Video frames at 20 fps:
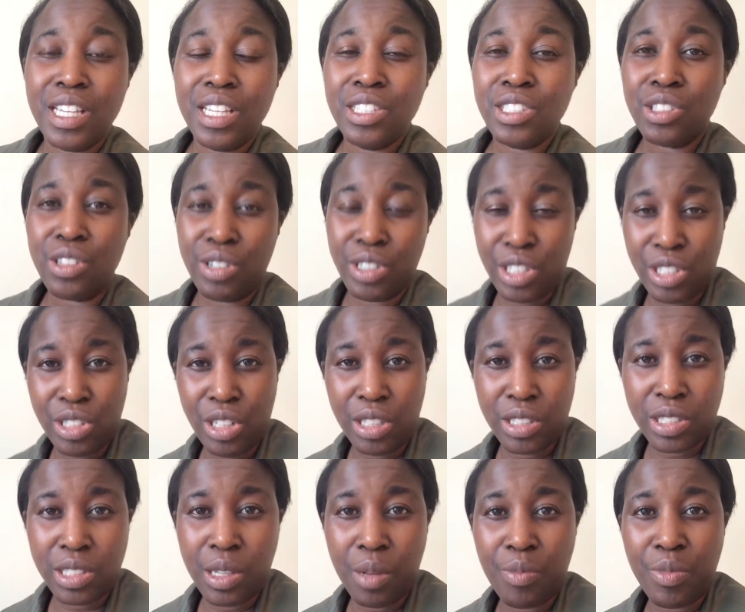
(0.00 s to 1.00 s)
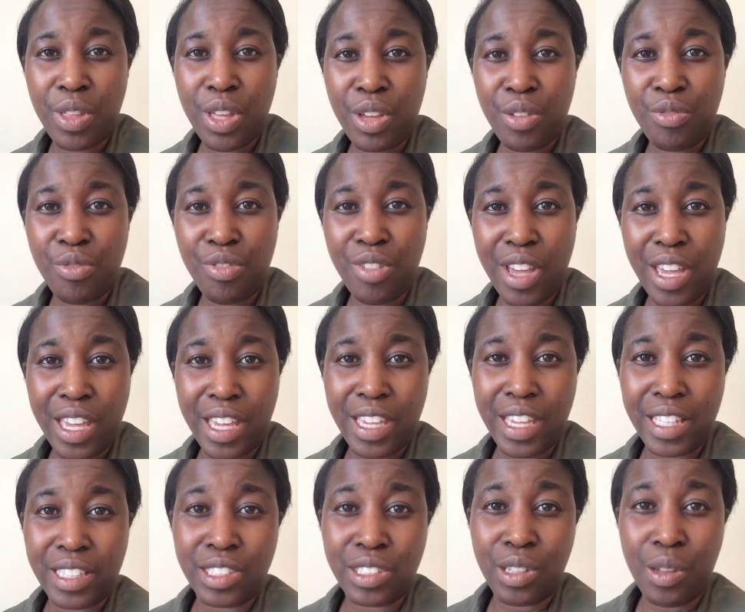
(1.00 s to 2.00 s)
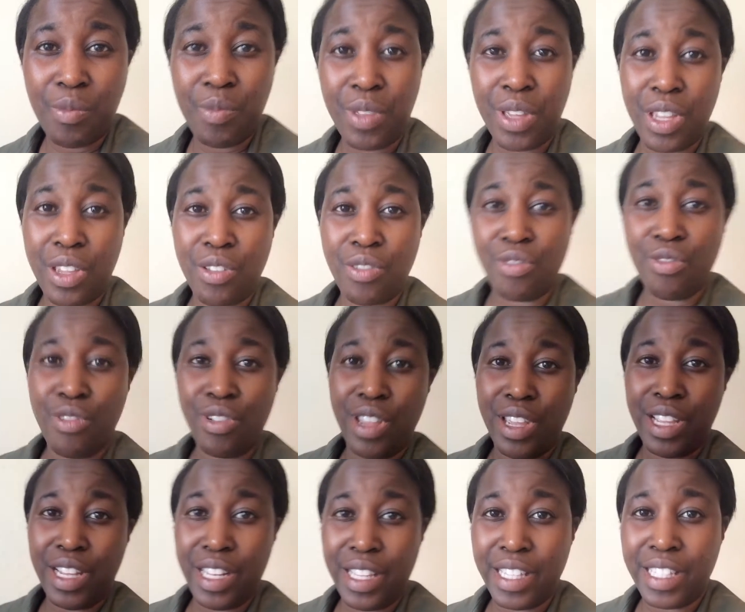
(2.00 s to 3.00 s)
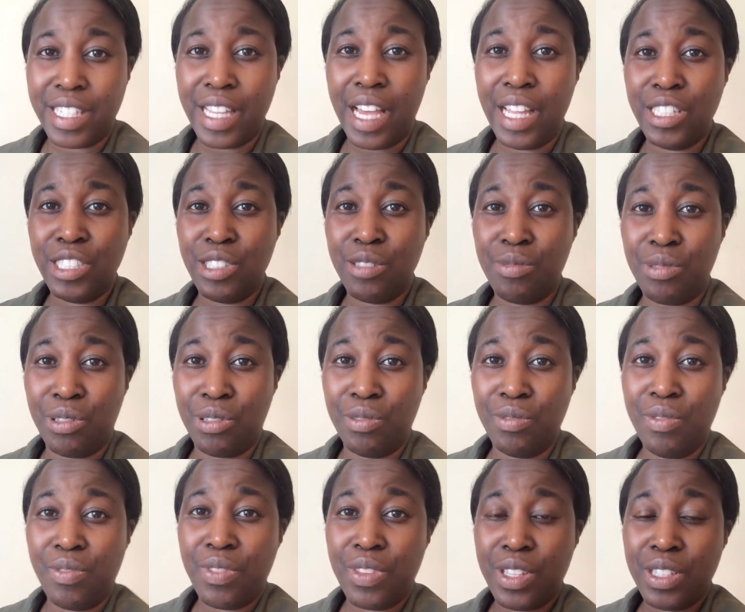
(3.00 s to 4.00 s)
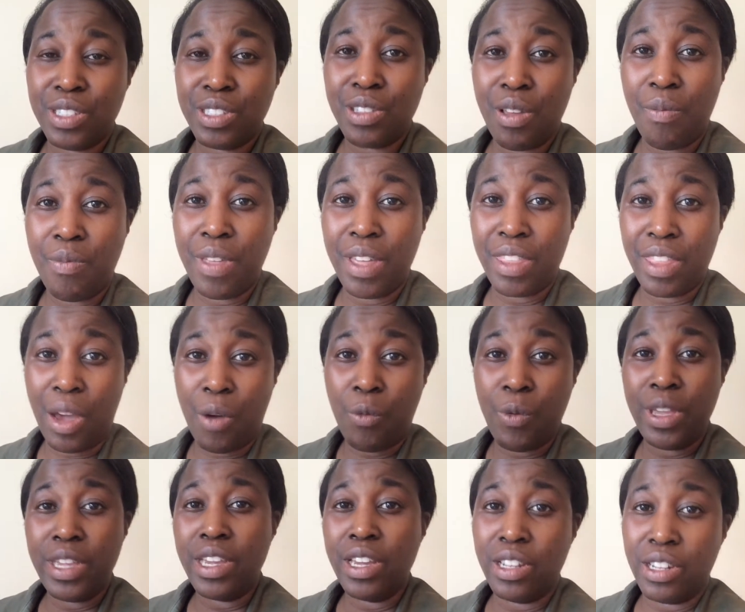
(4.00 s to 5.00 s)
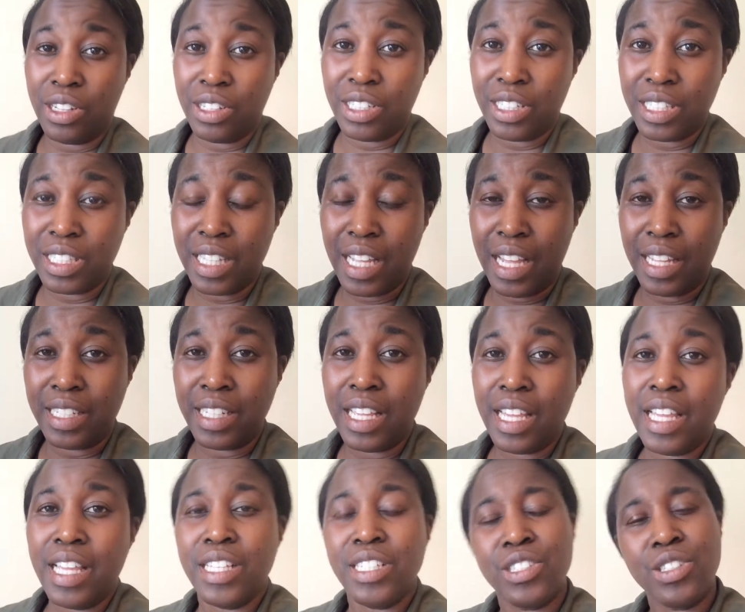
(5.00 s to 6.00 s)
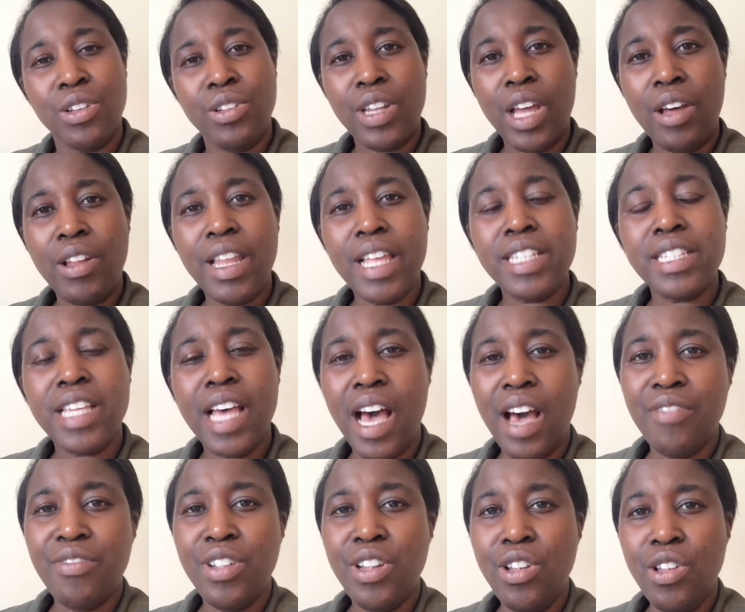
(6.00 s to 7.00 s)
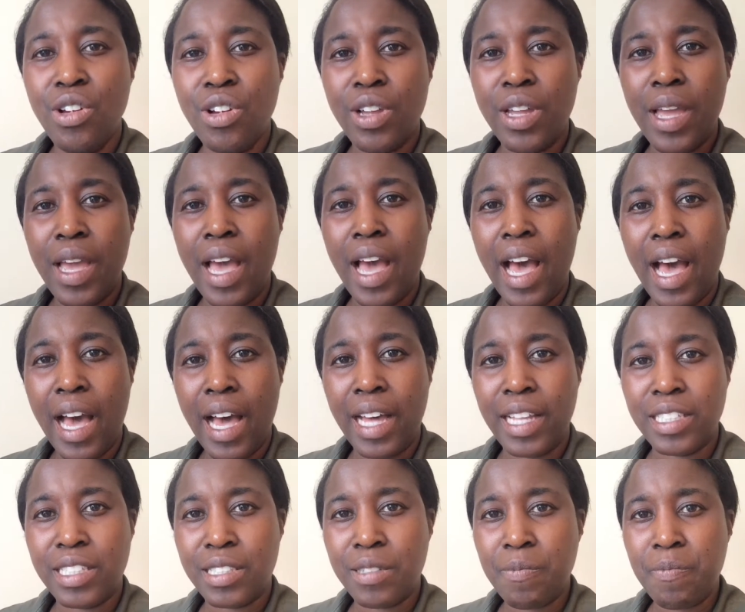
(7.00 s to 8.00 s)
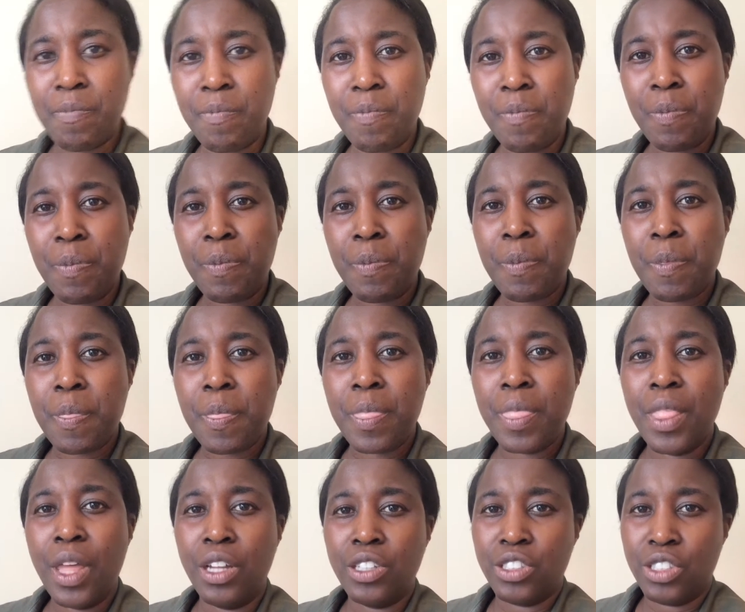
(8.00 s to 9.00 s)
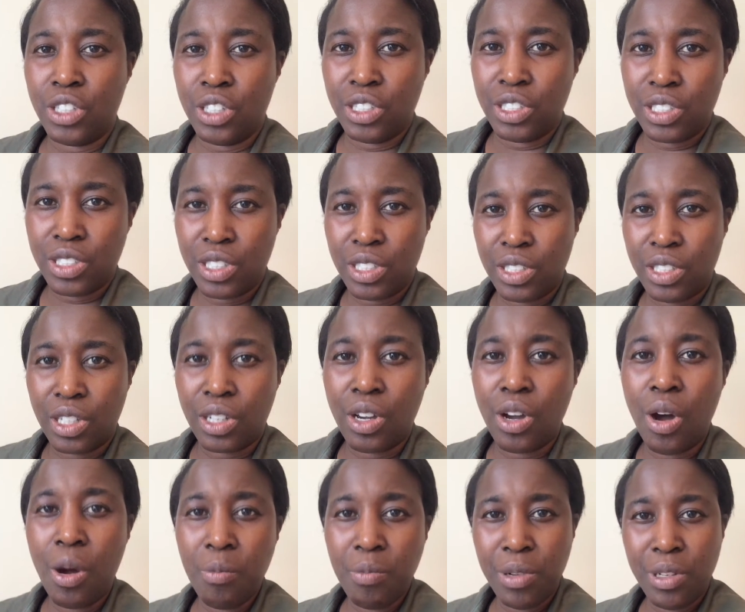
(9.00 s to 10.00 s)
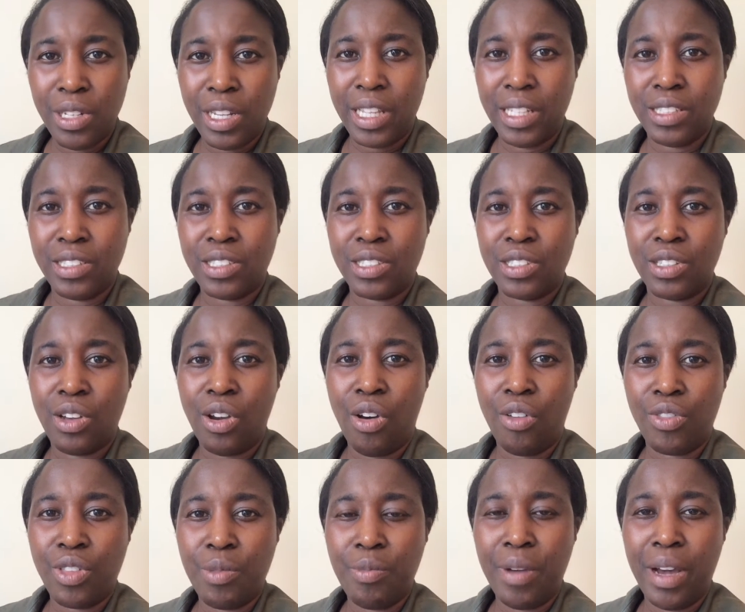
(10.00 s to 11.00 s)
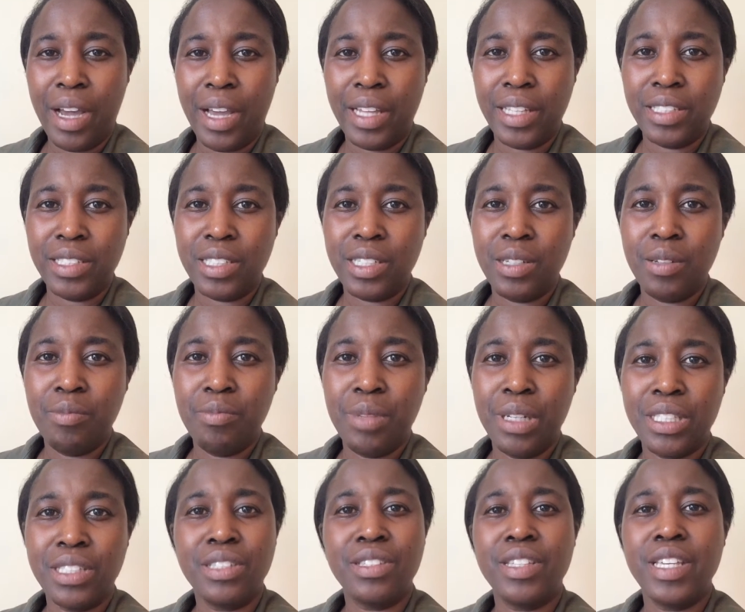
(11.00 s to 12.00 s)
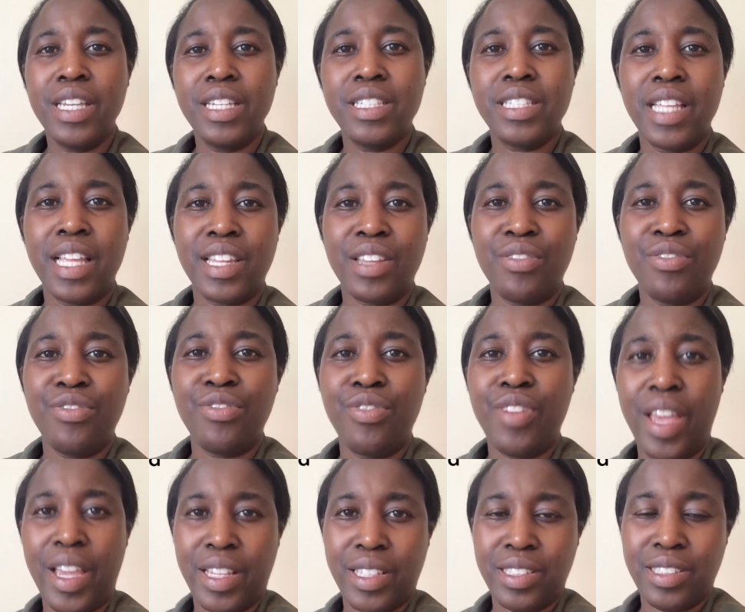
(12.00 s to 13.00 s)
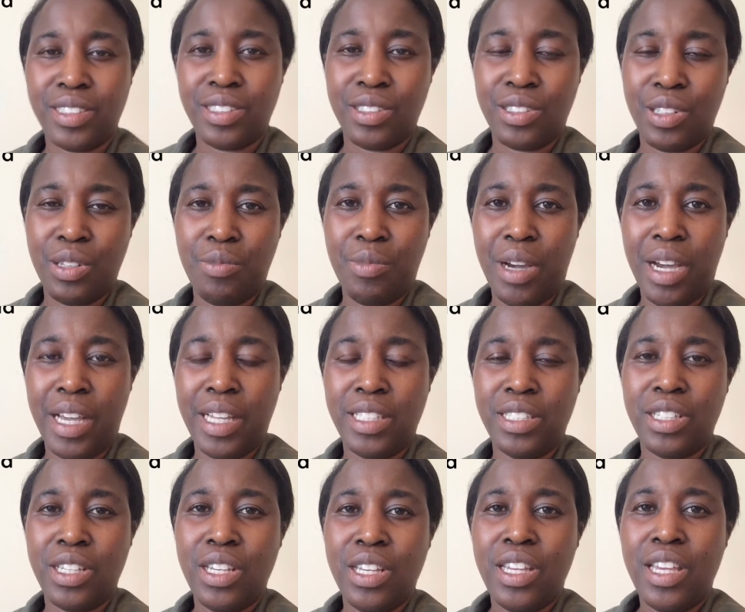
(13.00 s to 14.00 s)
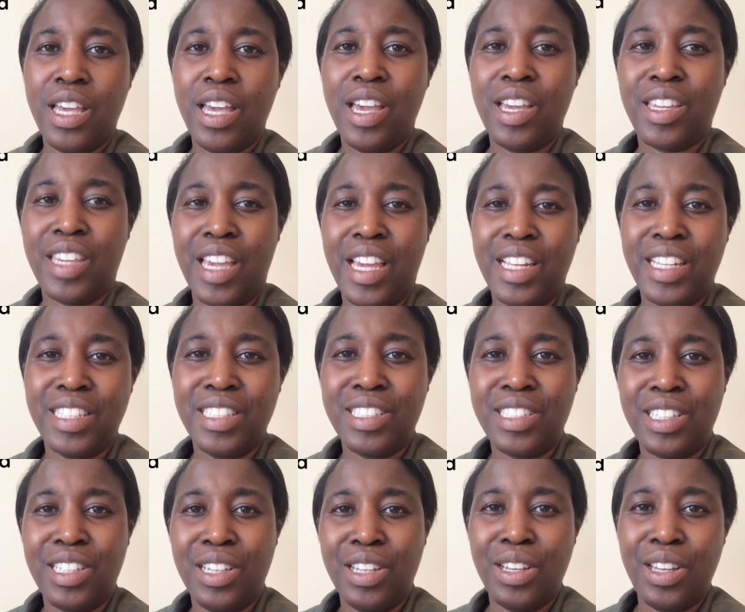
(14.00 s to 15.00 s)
So it's not something vague, it's something really tangible, something that we can understand. So now let's have a look at not just the components of the mind, but the things that affect the mind. Again, it's